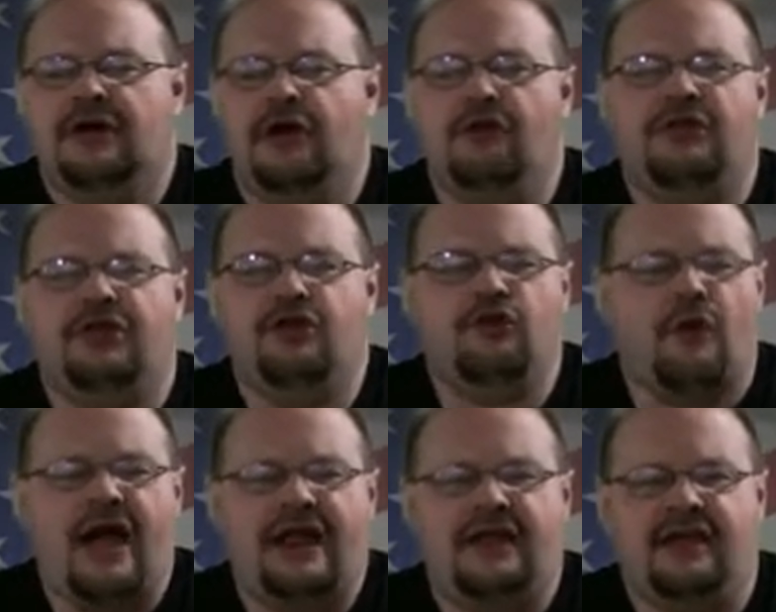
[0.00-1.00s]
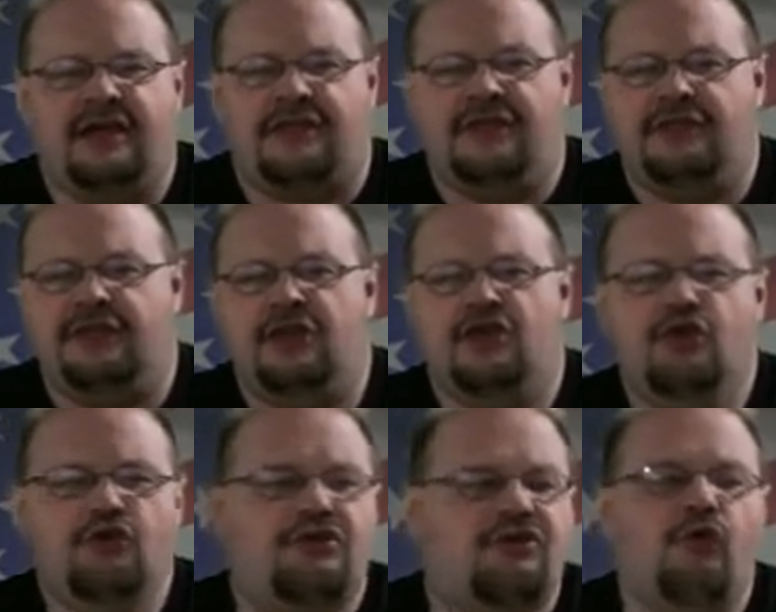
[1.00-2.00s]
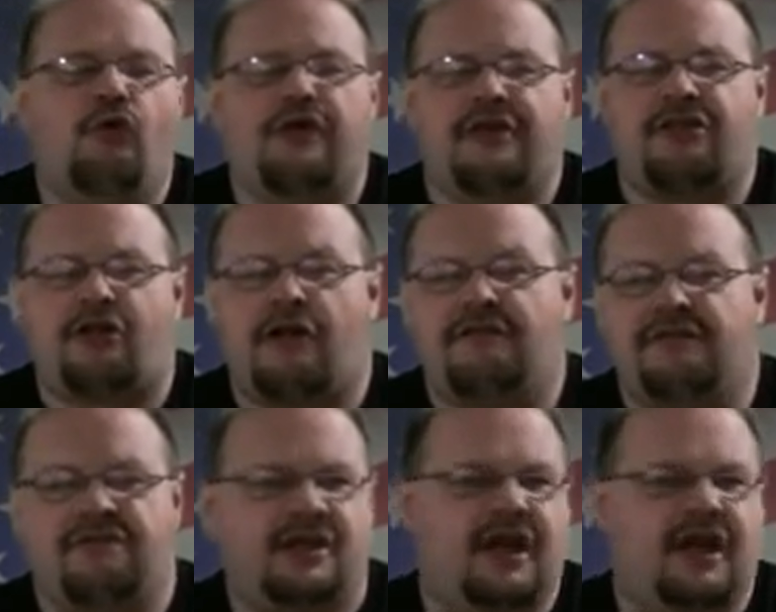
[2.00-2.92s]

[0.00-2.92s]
the new right is, the new school conservatives.